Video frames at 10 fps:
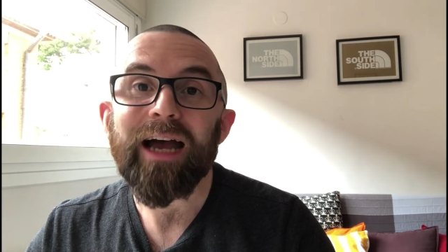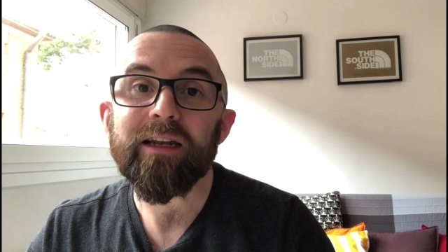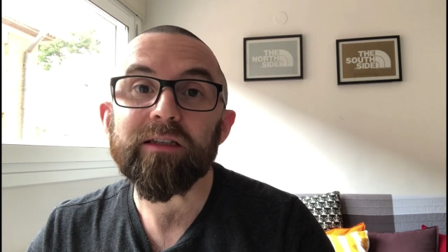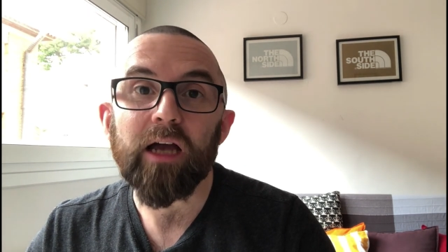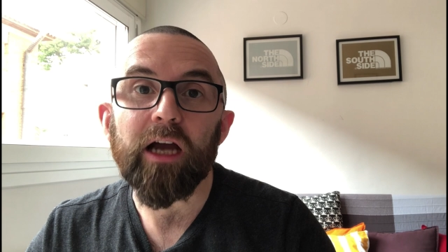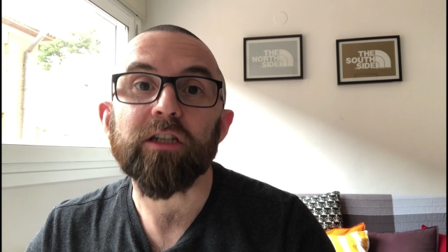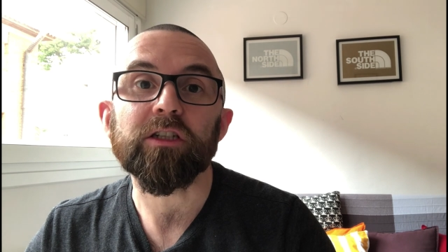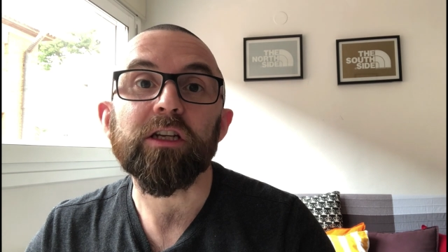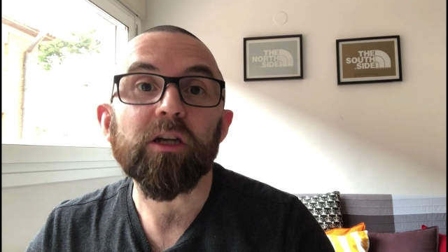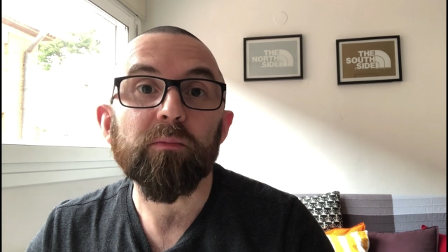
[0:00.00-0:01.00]
and it's
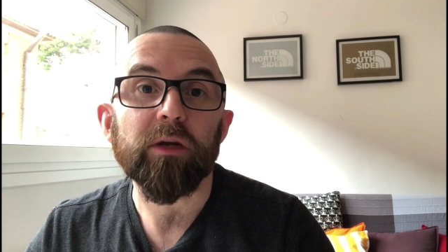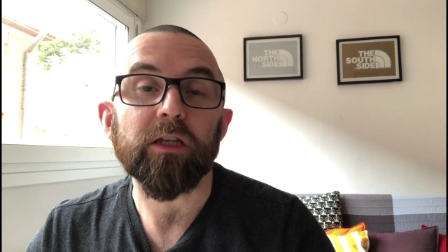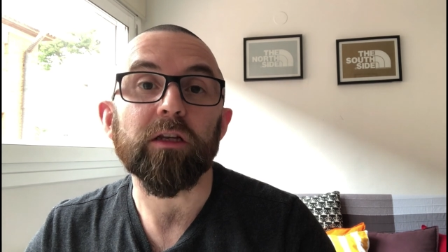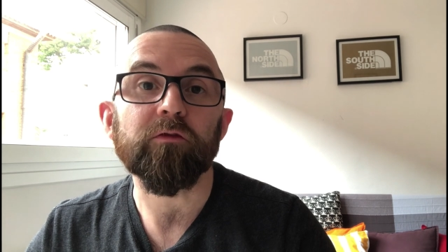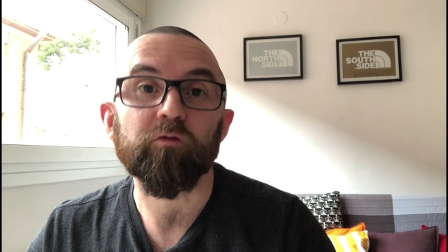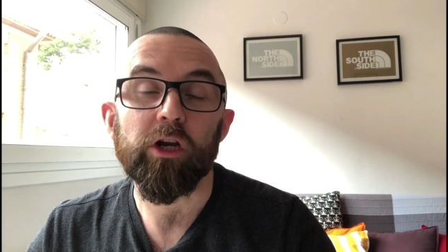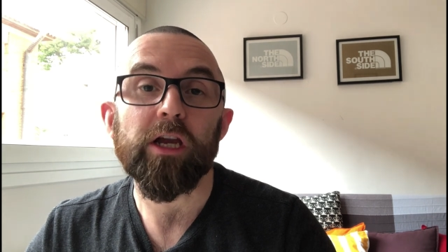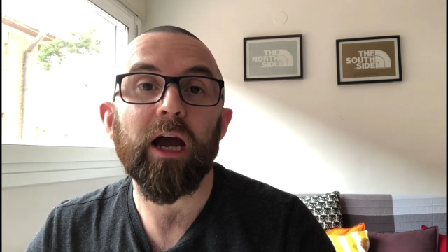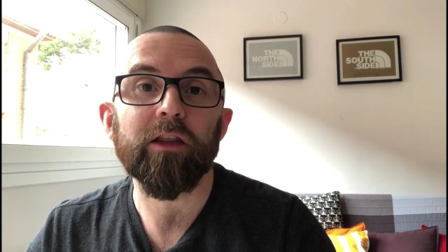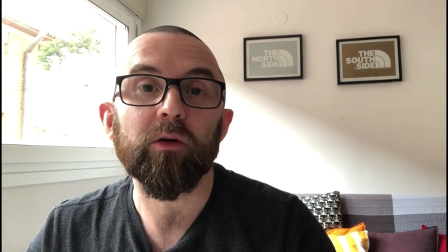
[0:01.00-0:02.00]
actually completely free.
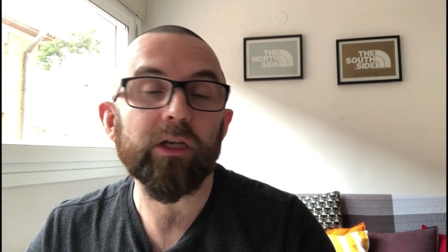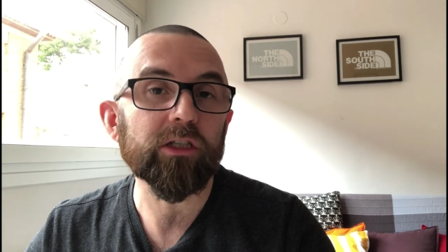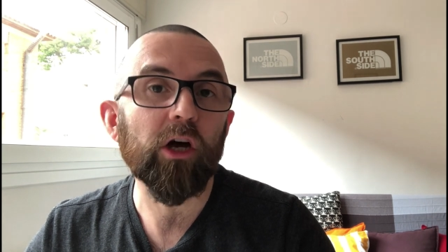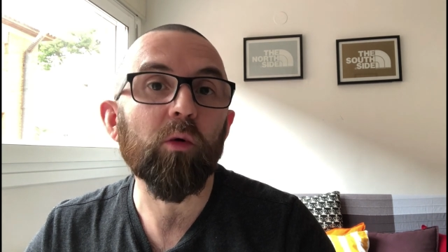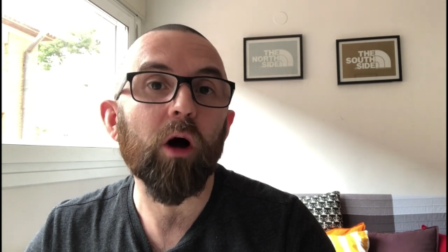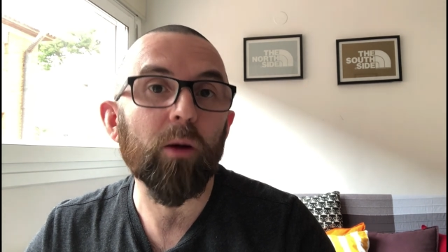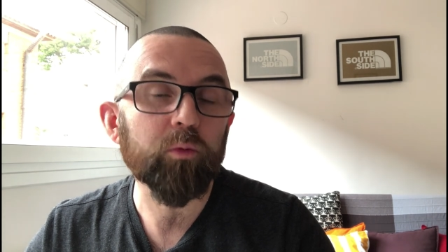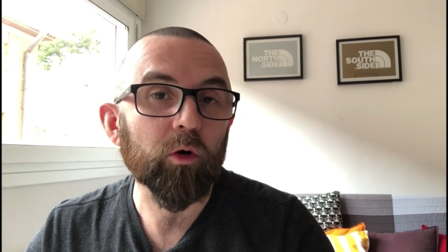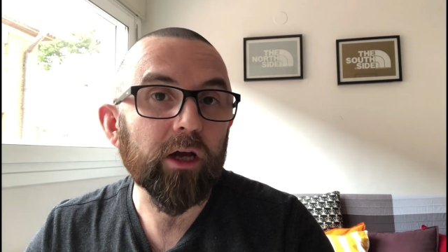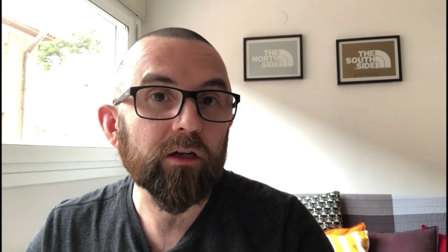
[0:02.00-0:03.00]
And there is no
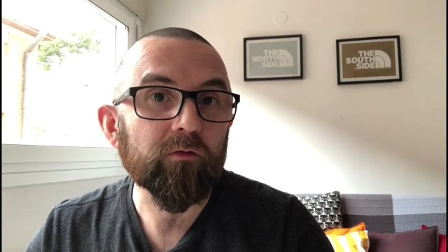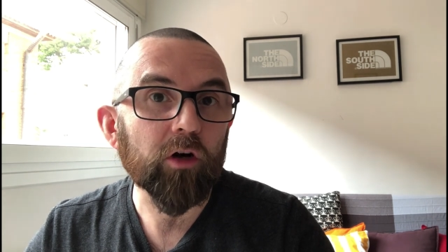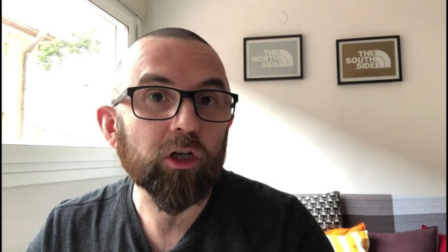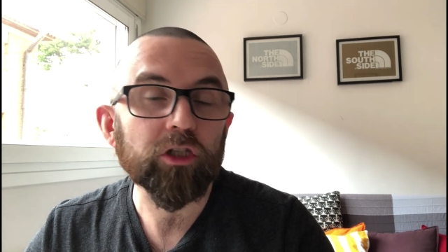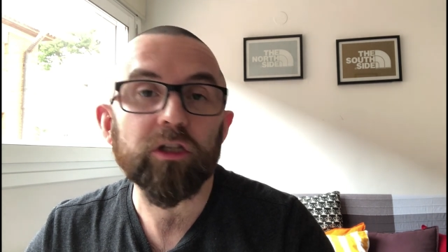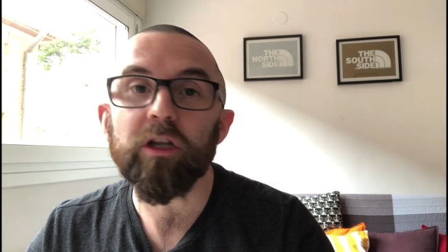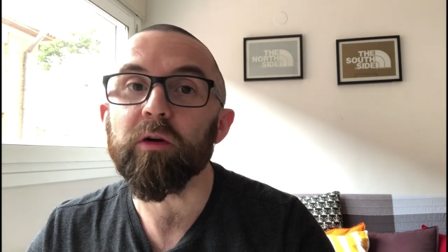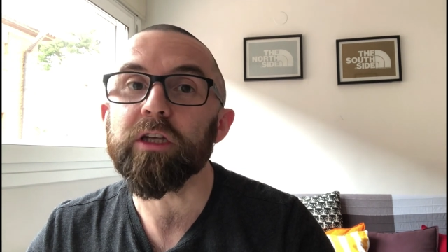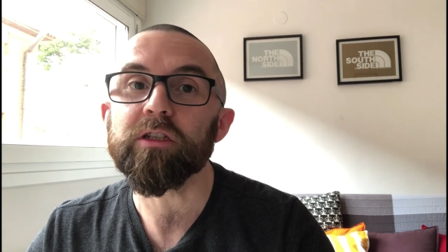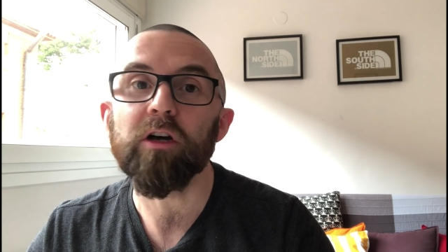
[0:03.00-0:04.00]
upgraded version, there
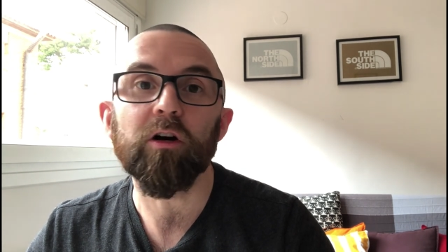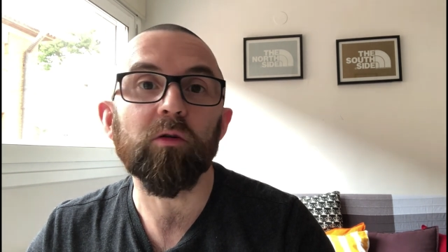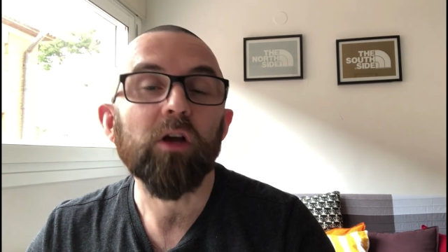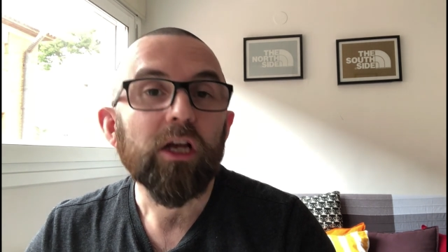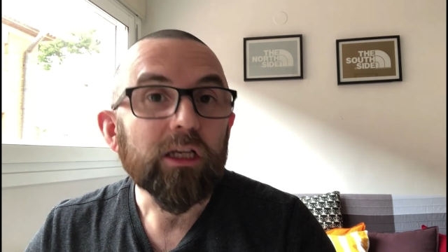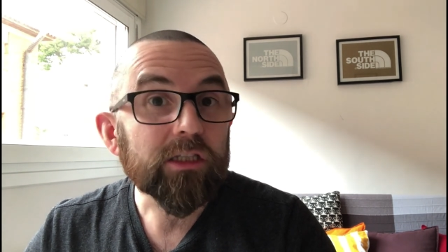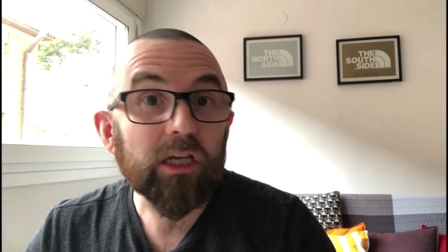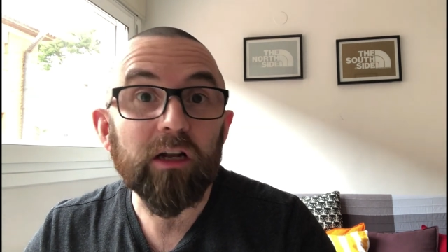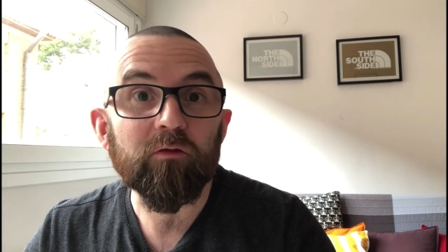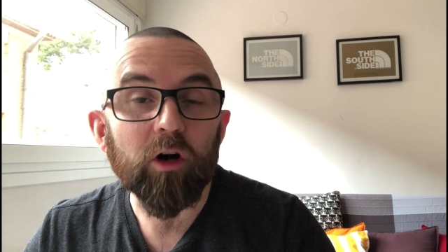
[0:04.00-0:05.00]
is no
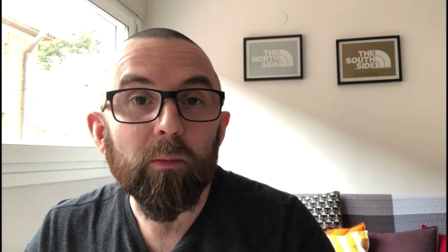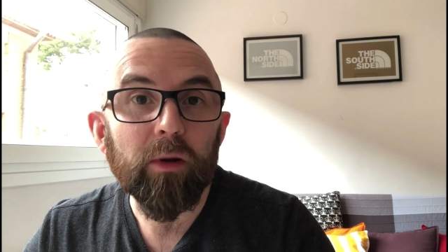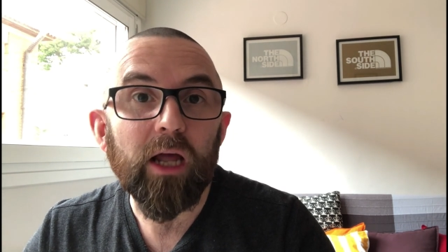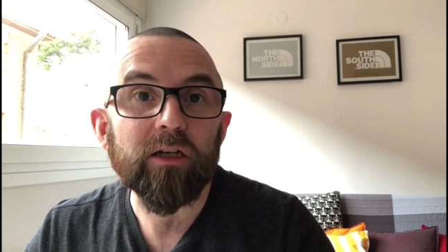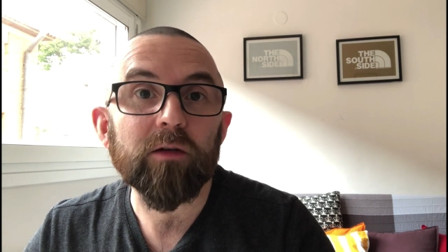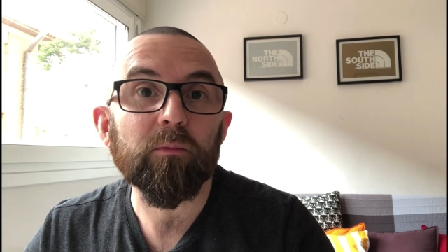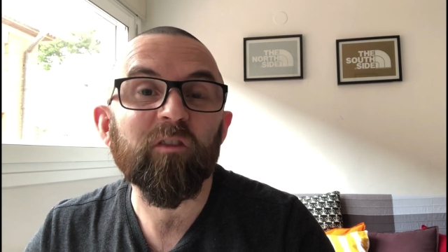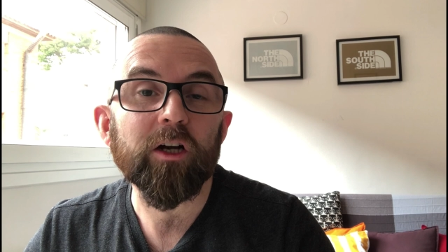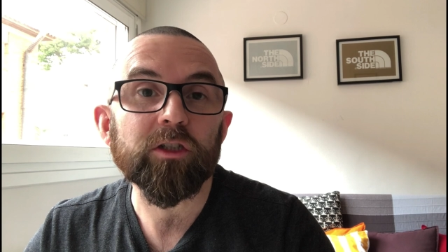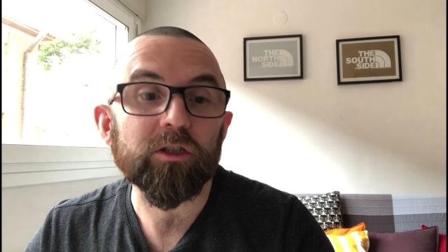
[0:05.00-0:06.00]
silver or platinum
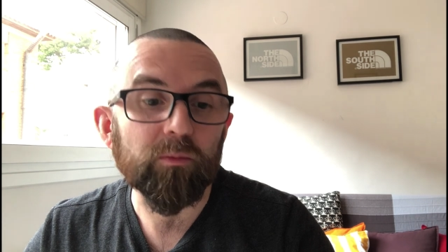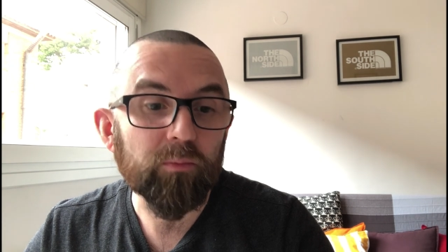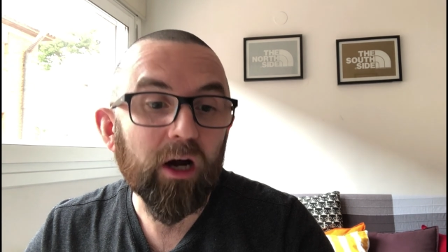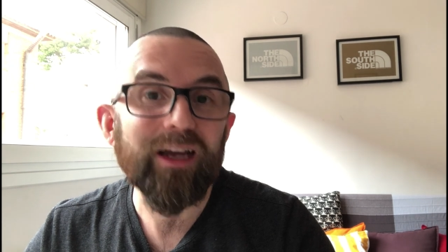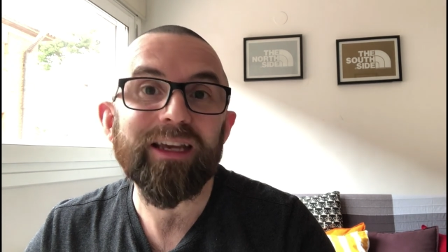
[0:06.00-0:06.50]
version to buy.